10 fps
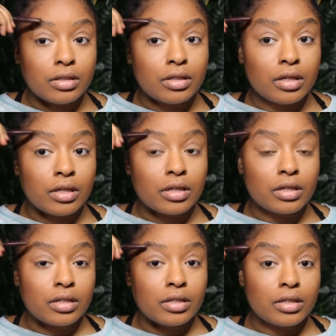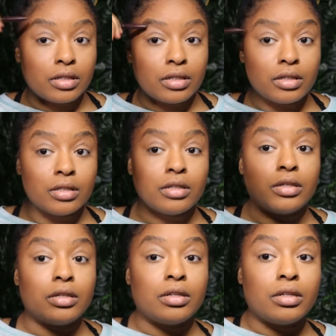look.
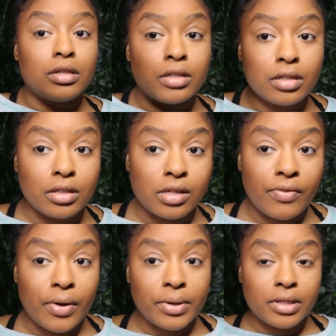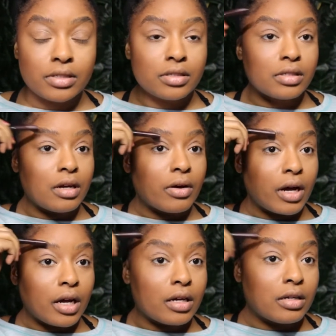Is it focused? Okay.